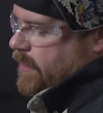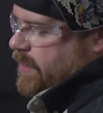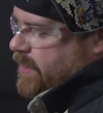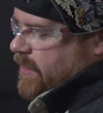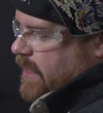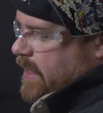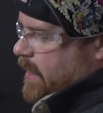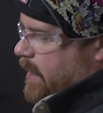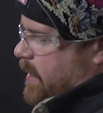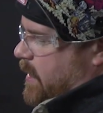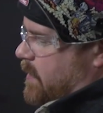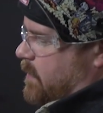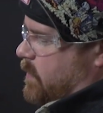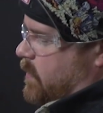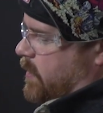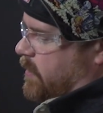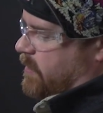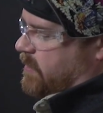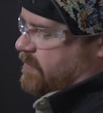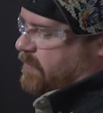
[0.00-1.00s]
with helium,
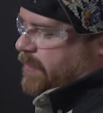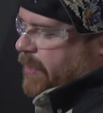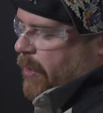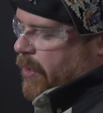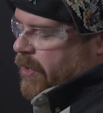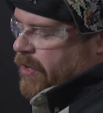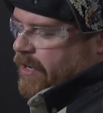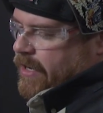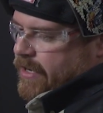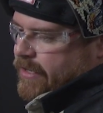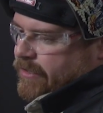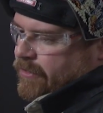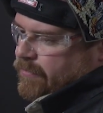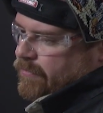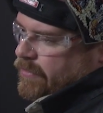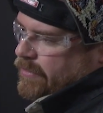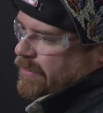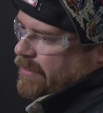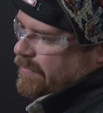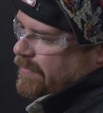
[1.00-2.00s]
whereas with argon, you're
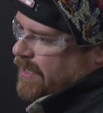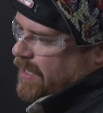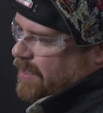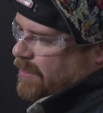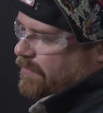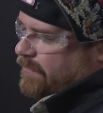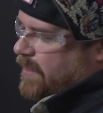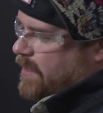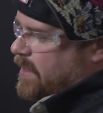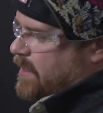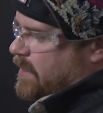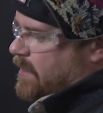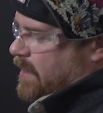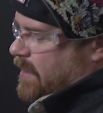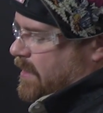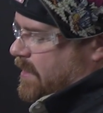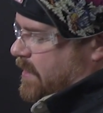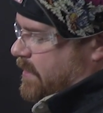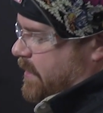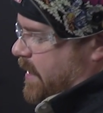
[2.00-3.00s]
running about
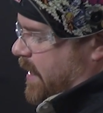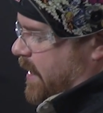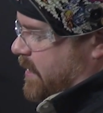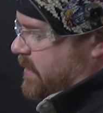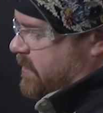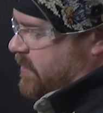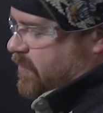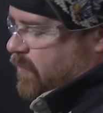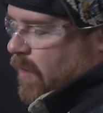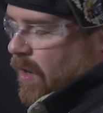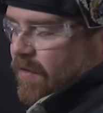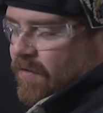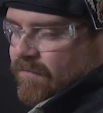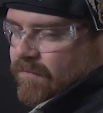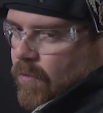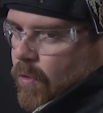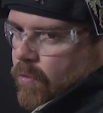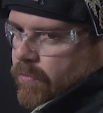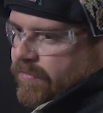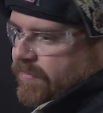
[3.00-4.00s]
uh, 9 to 12
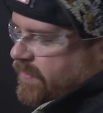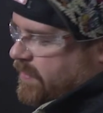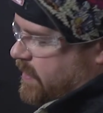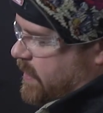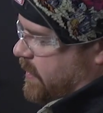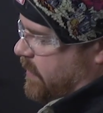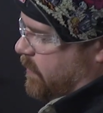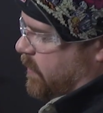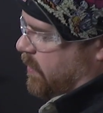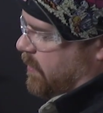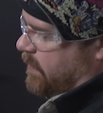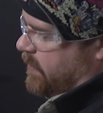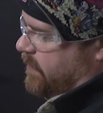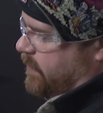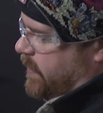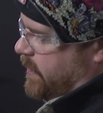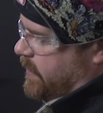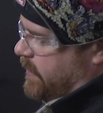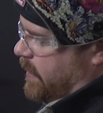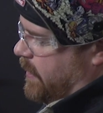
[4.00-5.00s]
volts, anywhere
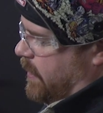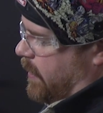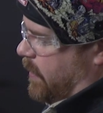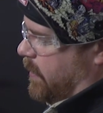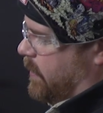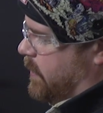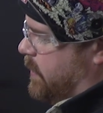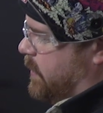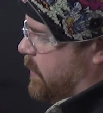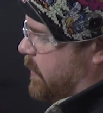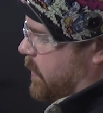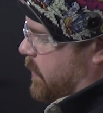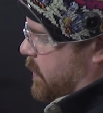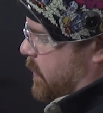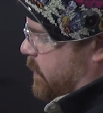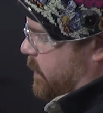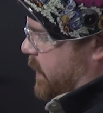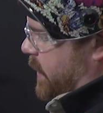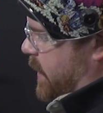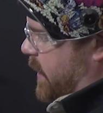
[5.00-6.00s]
between there.
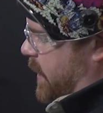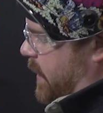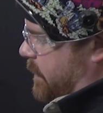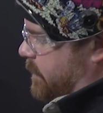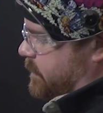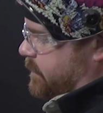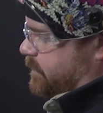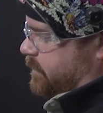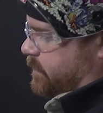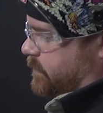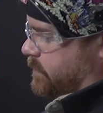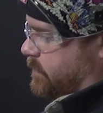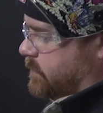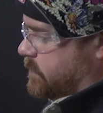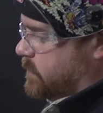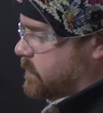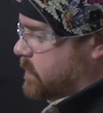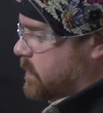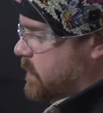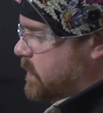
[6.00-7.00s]
Okay,
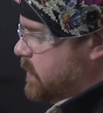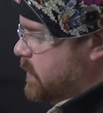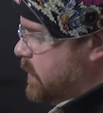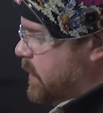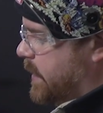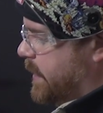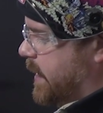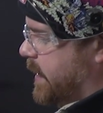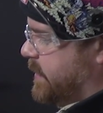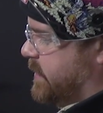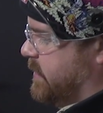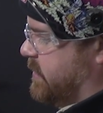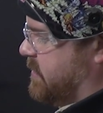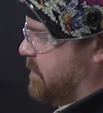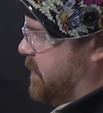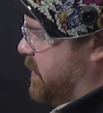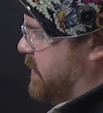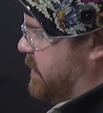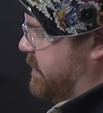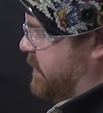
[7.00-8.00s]
got
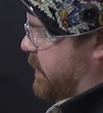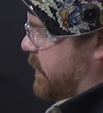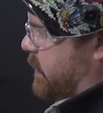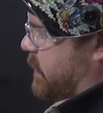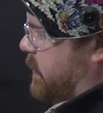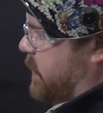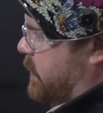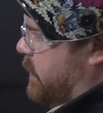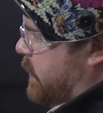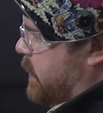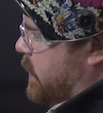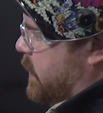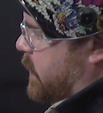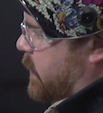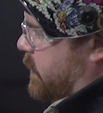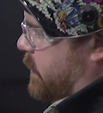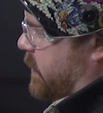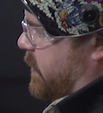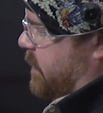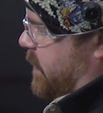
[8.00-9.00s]
this piece here.
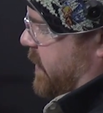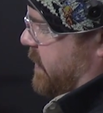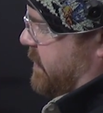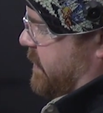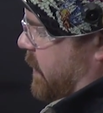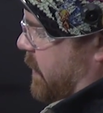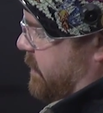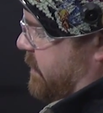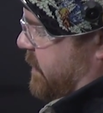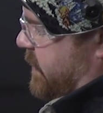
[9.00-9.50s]
I'll get myself